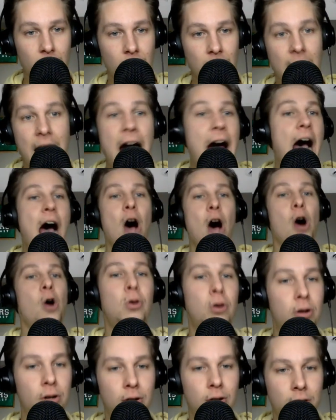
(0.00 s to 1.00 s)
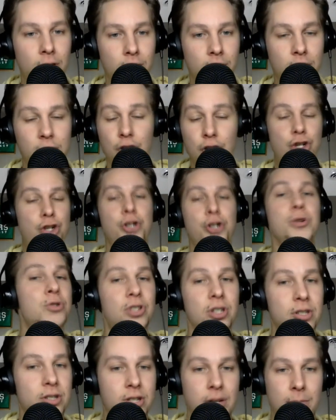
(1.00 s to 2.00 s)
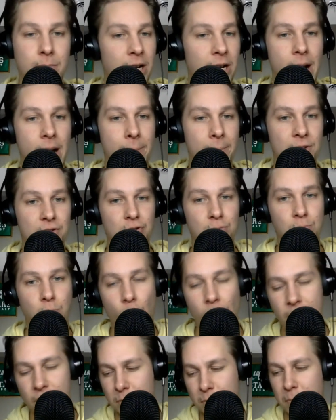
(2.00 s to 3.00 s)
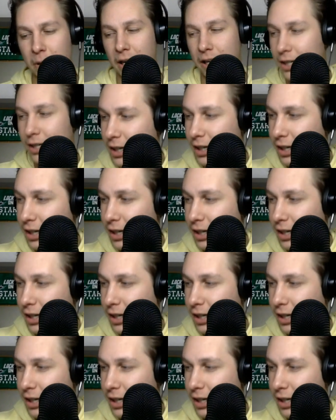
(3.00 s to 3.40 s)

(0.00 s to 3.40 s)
how he chooses to pick up his points, but